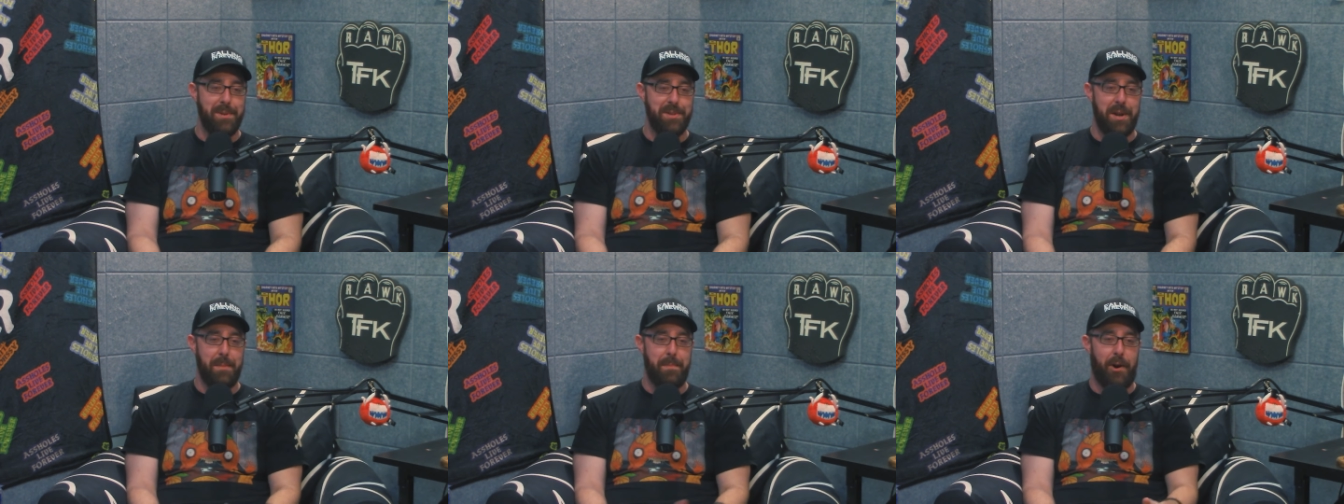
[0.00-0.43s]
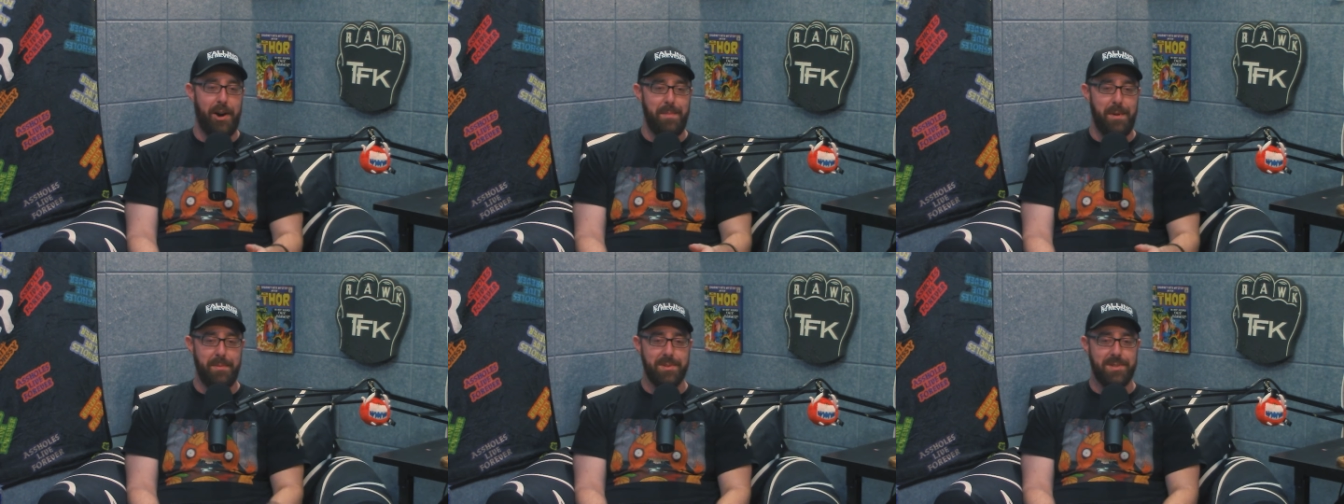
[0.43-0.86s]
but then a part
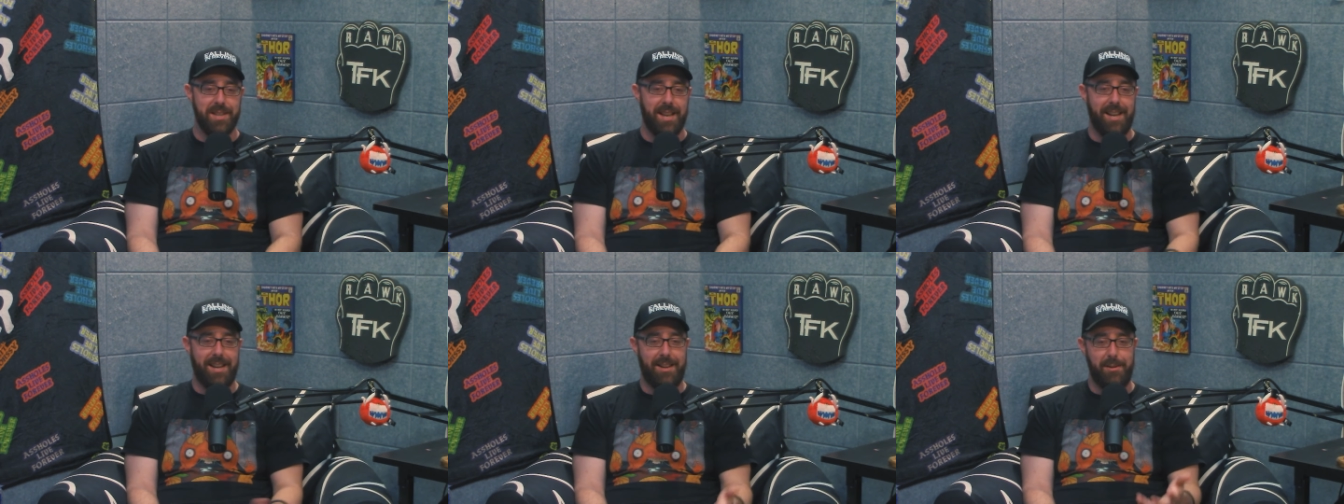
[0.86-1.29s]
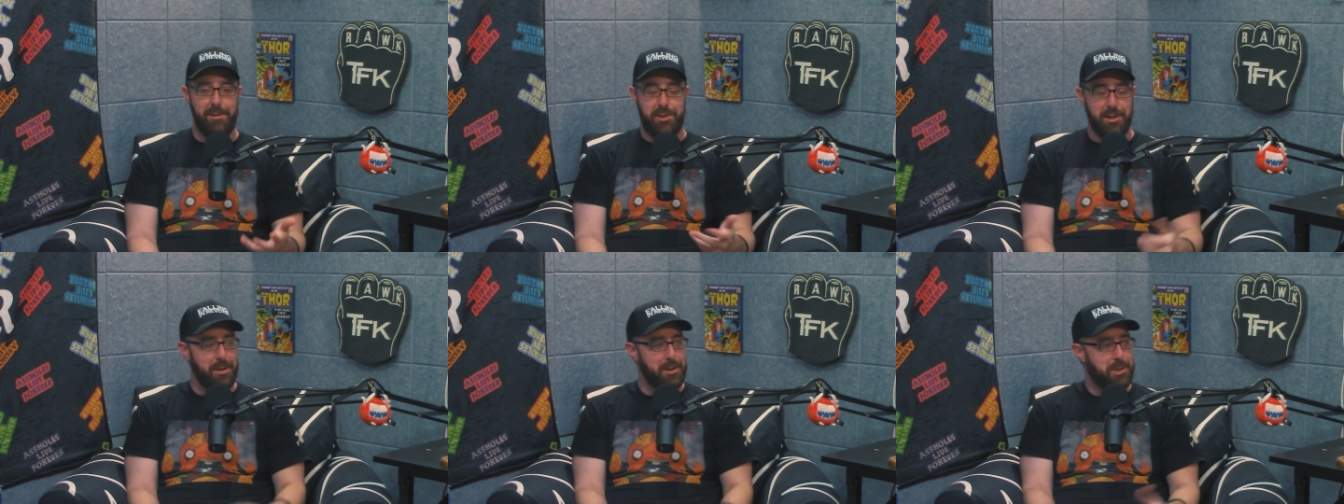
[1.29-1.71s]
of me was like, you
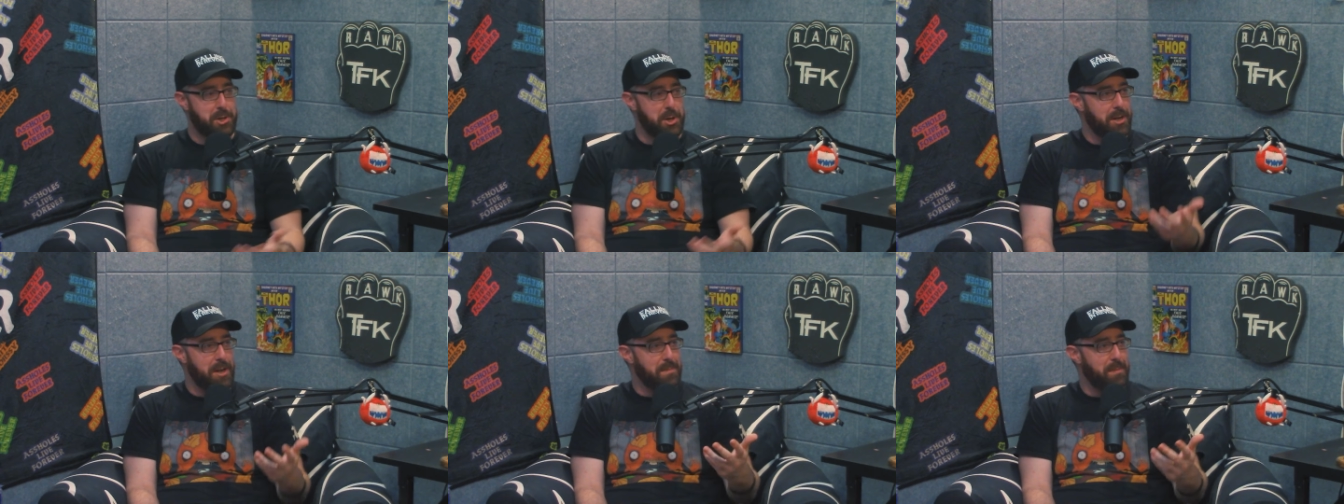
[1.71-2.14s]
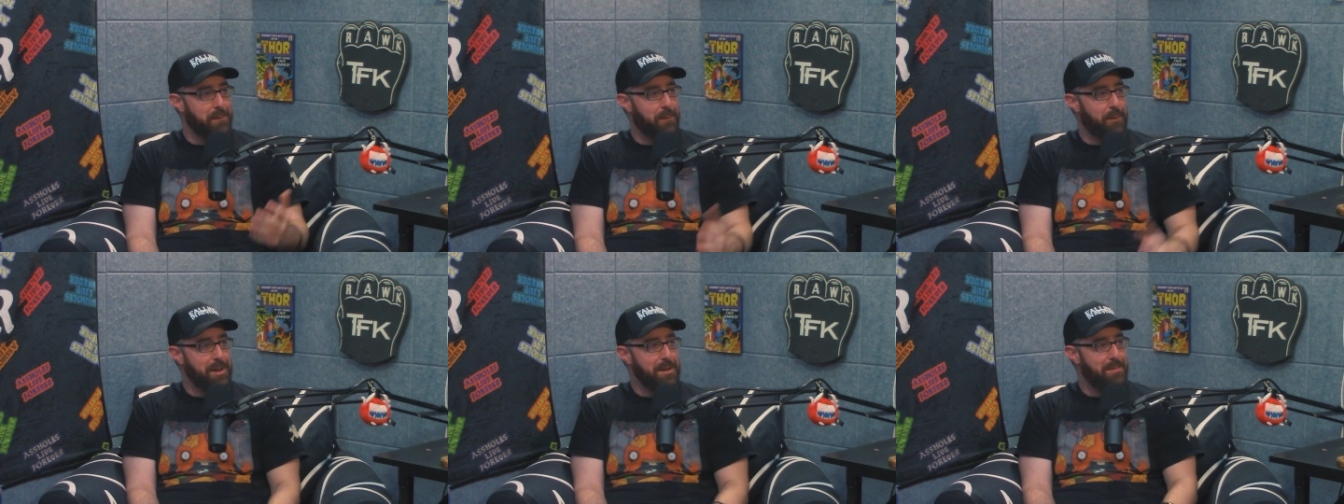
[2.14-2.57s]
should have shook it
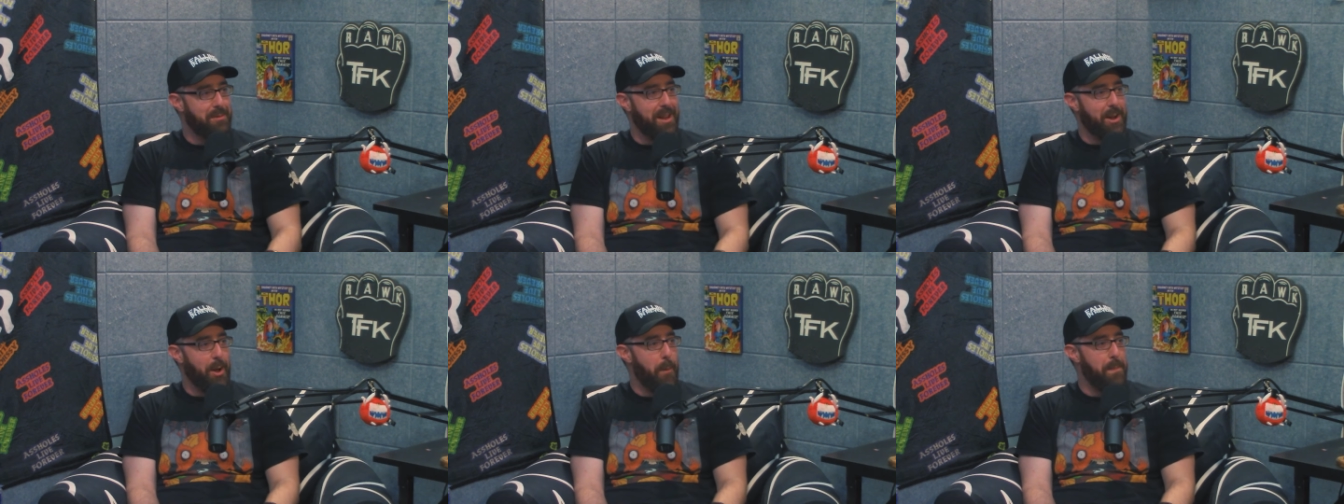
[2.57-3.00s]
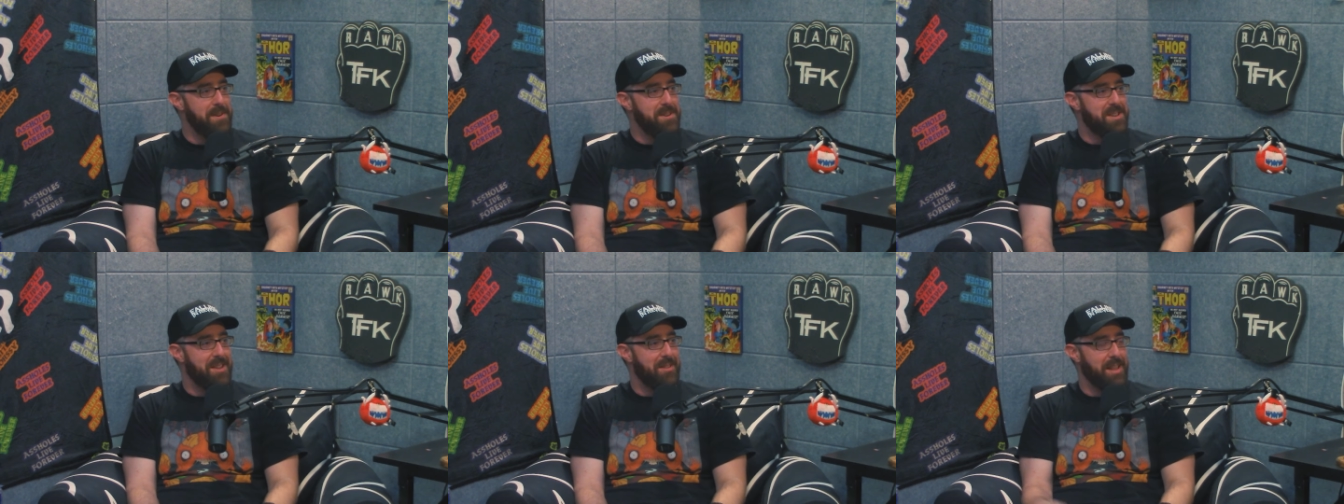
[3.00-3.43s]
before you like
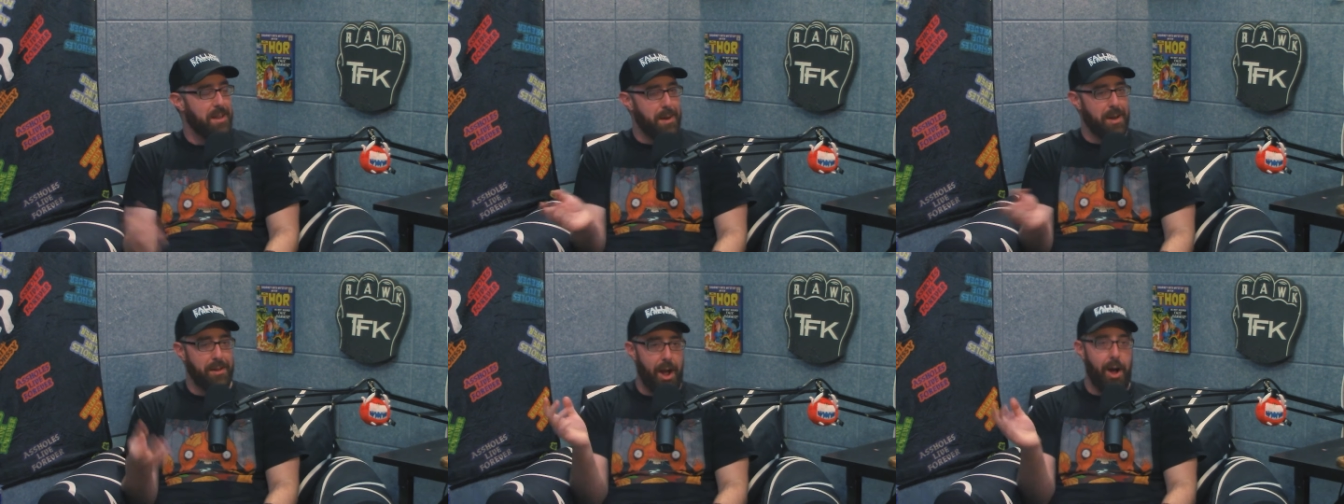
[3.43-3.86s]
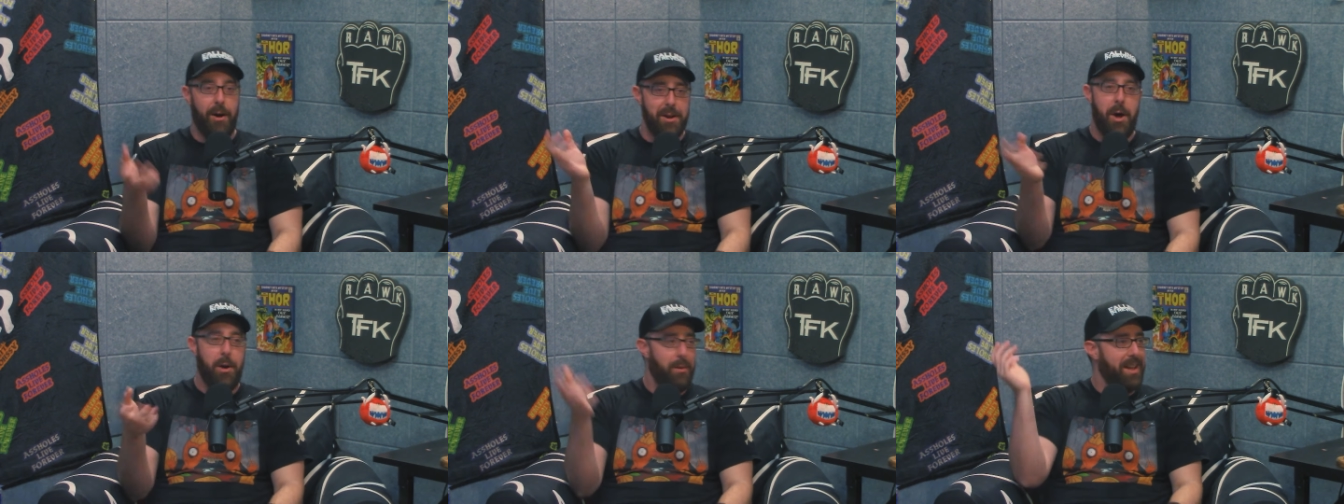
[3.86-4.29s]
opened it. Like then we are like,
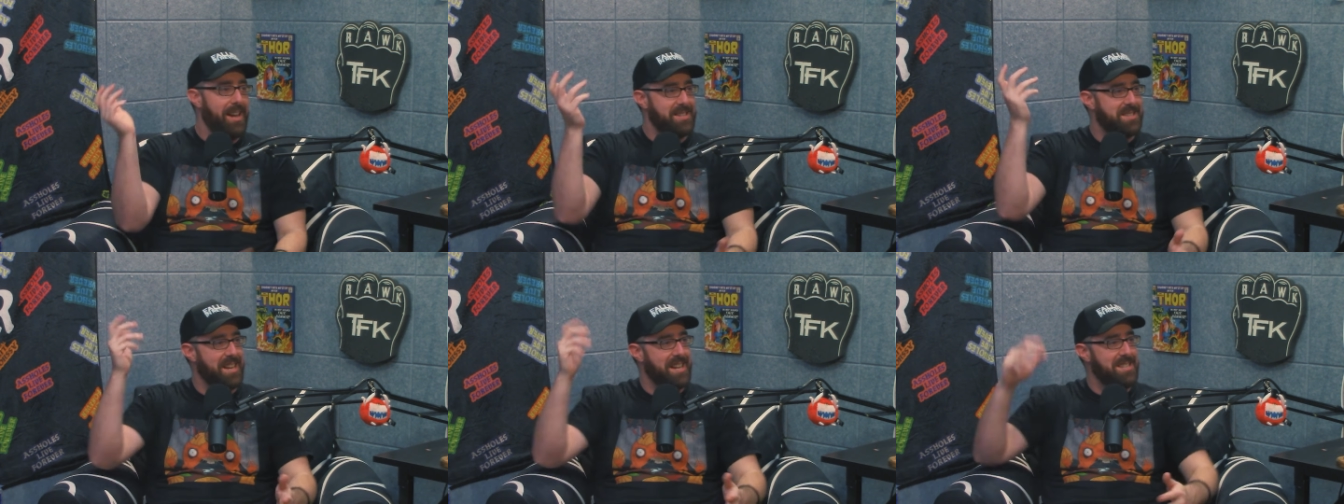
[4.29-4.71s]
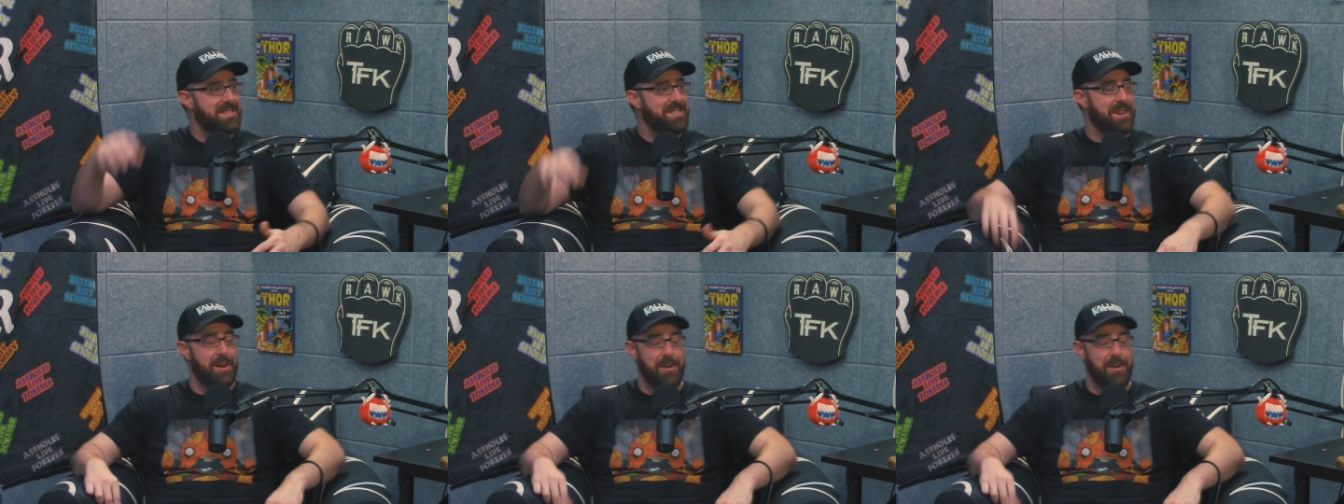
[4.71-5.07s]
oh no, like it's like it's, it's